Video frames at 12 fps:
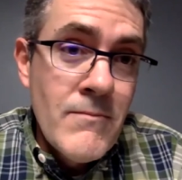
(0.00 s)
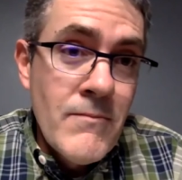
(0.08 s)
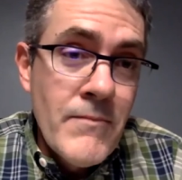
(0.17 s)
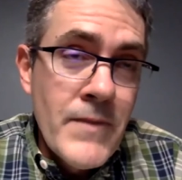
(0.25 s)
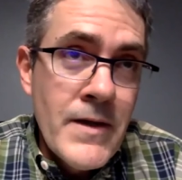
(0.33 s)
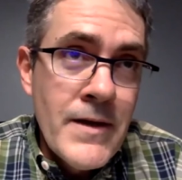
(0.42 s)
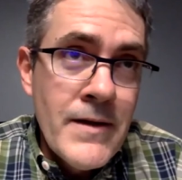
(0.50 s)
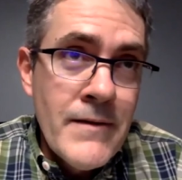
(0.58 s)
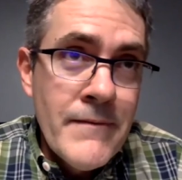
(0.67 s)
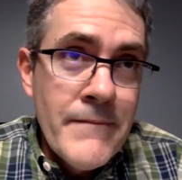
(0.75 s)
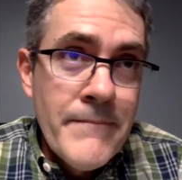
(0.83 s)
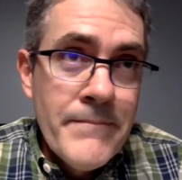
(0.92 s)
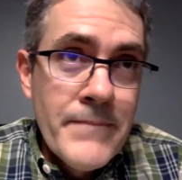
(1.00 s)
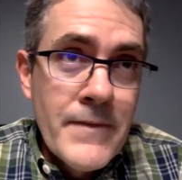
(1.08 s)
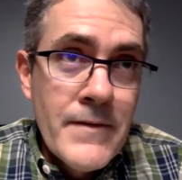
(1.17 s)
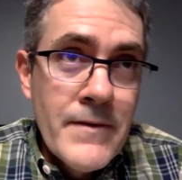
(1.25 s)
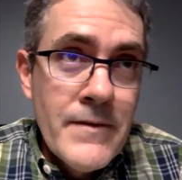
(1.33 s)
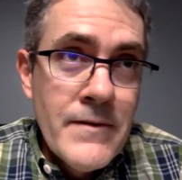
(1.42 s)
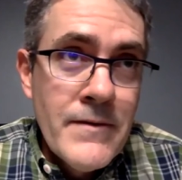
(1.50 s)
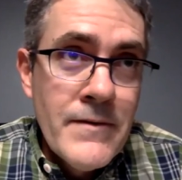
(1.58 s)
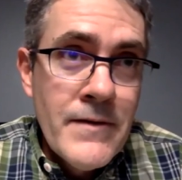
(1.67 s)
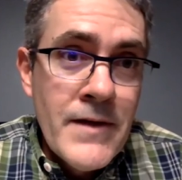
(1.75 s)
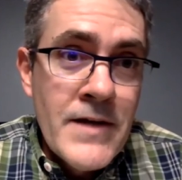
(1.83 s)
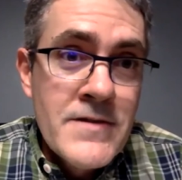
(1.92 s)
uh, the
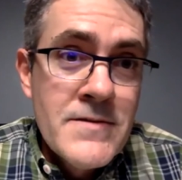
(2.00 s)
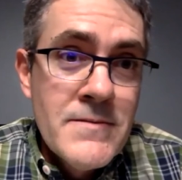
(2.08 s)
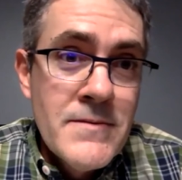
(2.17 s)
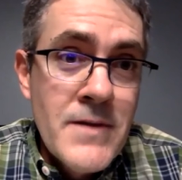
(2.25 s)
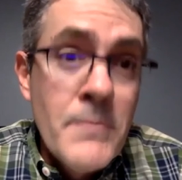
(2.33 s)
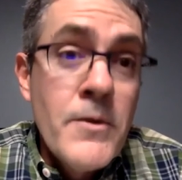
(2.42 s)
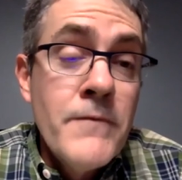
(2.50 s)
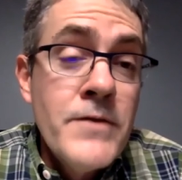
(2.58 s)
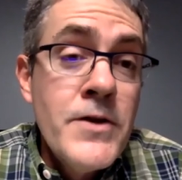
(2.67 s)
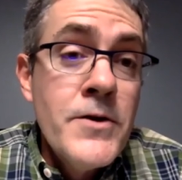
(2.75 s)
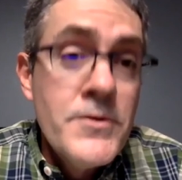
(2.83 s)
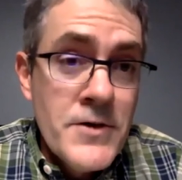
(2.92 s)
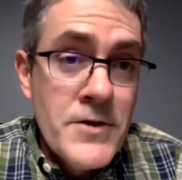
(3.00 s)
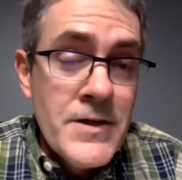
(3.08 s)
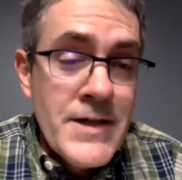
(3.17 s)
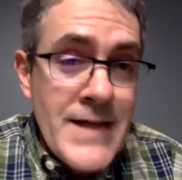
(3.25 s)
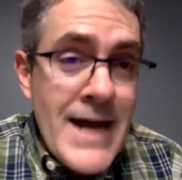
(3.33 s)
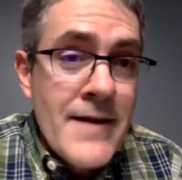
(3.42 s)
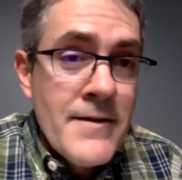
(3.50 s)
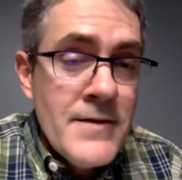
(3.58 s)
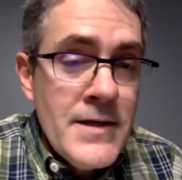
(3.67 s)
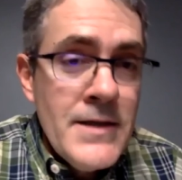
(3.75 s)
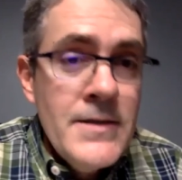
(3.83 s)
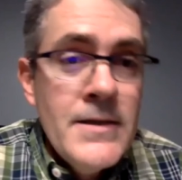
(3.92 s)
less number of years you're going to get out of the
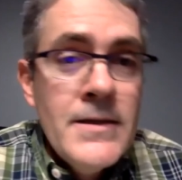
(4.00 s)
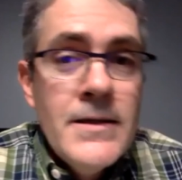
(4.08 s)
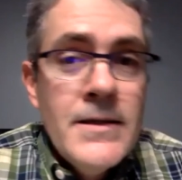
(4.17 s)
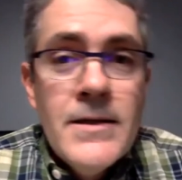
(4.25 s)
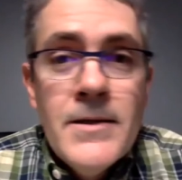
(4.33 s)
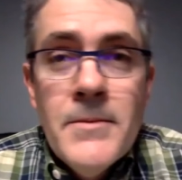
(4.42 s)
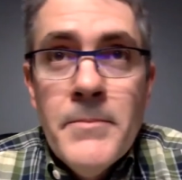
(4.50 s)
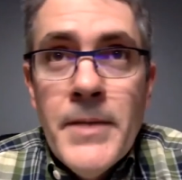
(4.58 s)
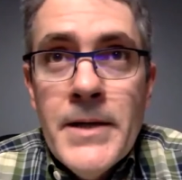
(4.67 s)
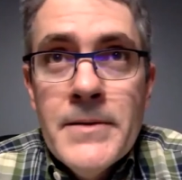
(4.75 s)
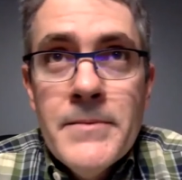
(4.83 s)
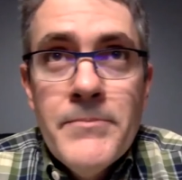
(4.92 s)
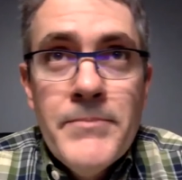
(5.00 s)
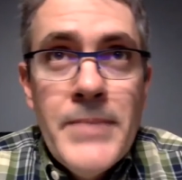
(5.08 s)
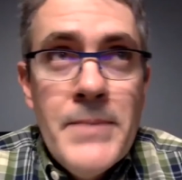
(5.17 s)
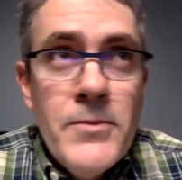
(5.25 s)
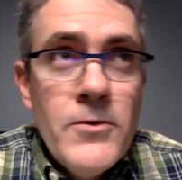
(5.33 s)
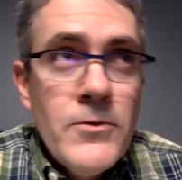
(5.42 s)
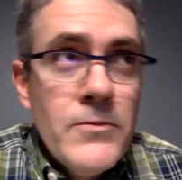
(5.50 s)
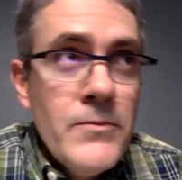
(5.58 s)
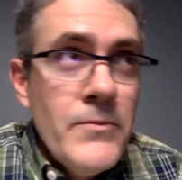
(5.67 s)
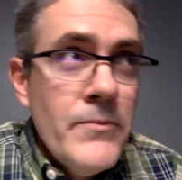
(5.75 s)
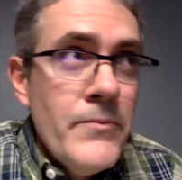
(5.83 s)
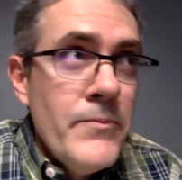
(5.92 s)
knee. But people
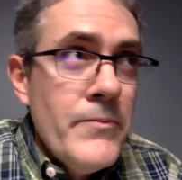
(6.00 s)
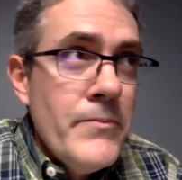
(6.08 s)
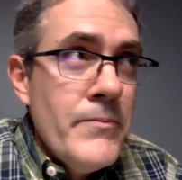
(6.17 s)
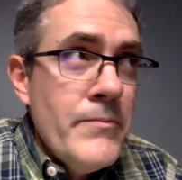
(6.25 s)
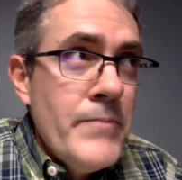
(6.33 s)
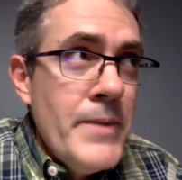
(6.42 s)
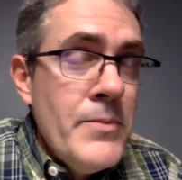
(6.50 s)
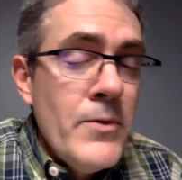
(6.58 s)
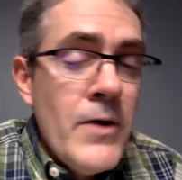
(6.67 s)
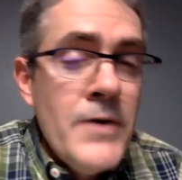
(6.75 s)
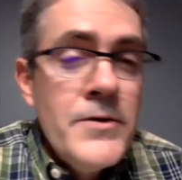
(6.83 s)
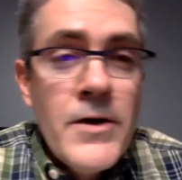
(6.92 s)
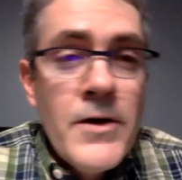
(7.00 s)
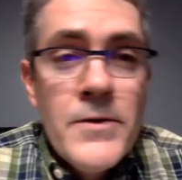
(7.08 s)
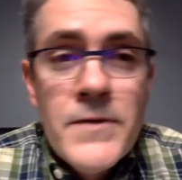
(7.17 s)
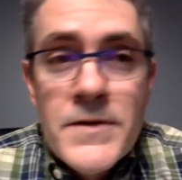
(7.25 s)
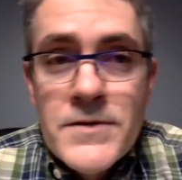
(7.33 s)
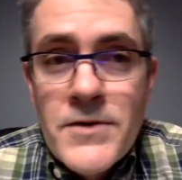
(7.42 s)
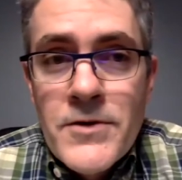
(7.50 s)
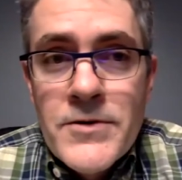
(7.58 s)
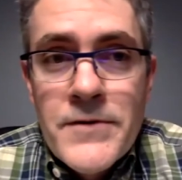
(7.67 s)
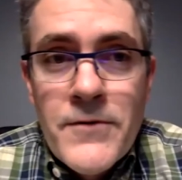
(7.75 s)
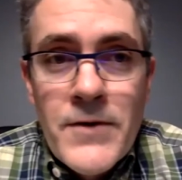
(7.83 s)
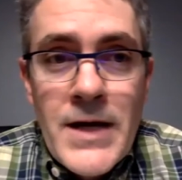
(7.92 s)
people undergo this surgery
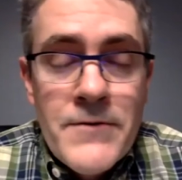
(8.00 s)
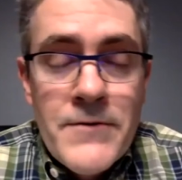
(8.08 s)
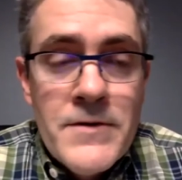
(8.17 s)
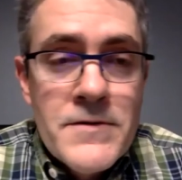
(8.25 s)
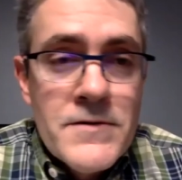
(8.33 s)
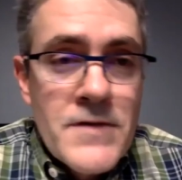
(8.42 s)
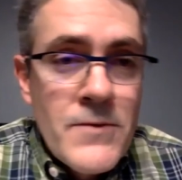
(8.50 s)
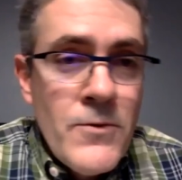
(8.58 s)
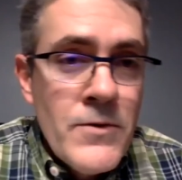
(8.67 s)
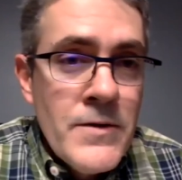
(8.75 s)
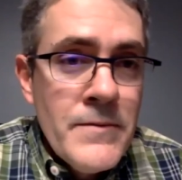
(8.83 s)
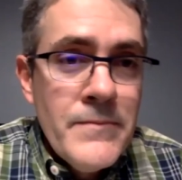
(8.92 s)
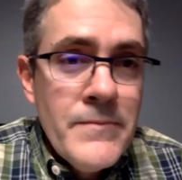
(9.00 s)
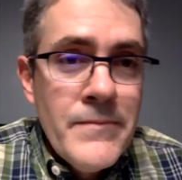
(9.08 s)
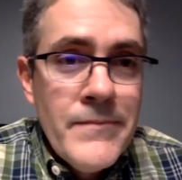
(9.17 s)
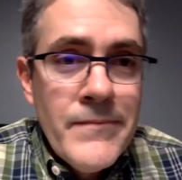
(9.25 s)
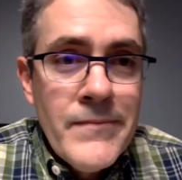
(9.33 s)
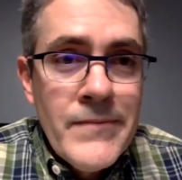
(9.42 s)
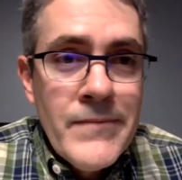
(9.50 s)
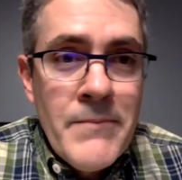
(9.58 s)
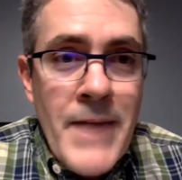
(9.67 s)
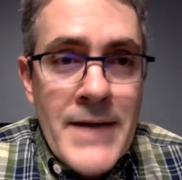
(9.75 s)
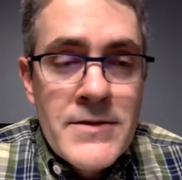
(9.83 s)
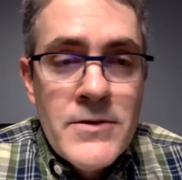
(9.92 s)
for a lot of reasons. They want to get
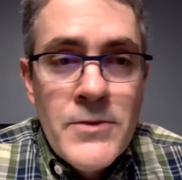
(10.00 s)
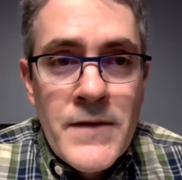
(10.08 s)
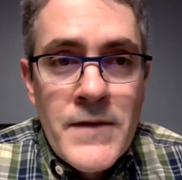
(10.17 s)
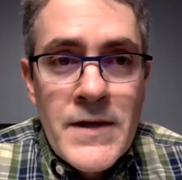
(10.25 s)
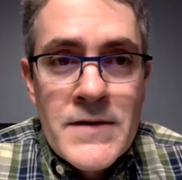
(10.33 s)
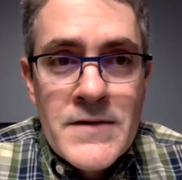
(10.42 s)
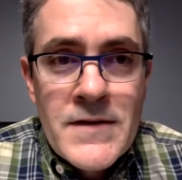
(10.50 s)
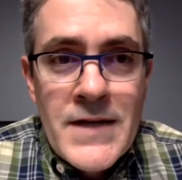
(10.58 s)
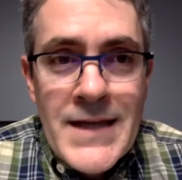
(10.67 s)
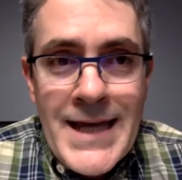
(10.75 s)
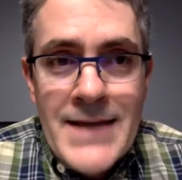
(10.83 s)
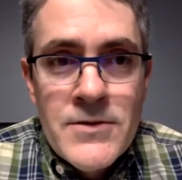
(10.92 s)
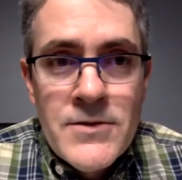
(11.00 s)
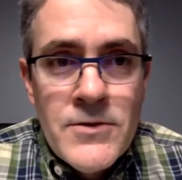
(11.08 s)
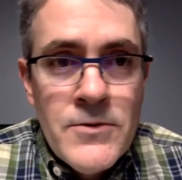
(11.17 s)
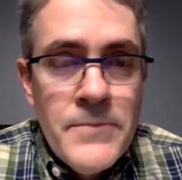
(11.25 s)
back to doing things that they can't do,